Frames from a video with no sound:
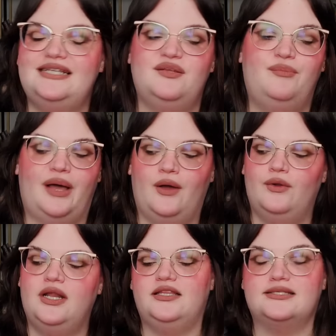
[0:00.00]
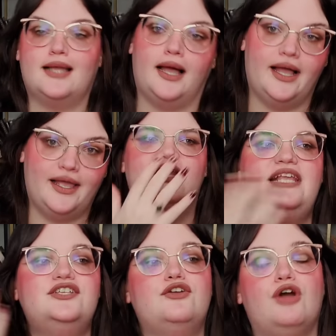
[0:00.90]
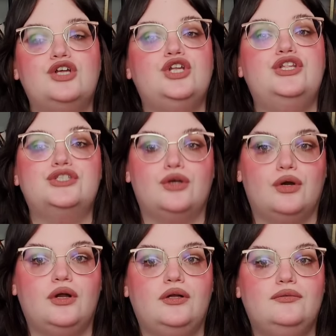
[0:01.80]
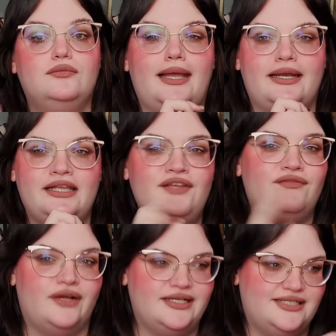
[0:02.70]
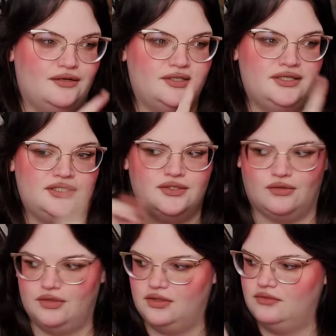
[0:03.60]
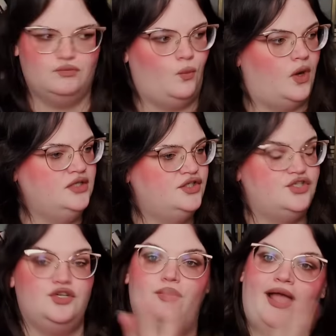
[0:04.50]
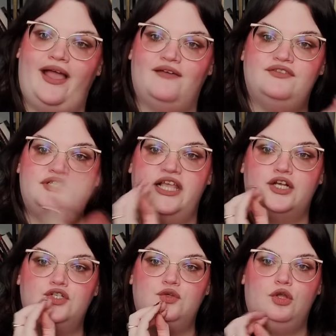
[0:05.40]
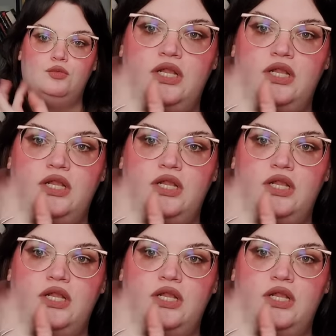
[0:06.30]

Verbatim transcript: is about this guy. He has a crush on this girl. and he finds out that this girl wants to have sexual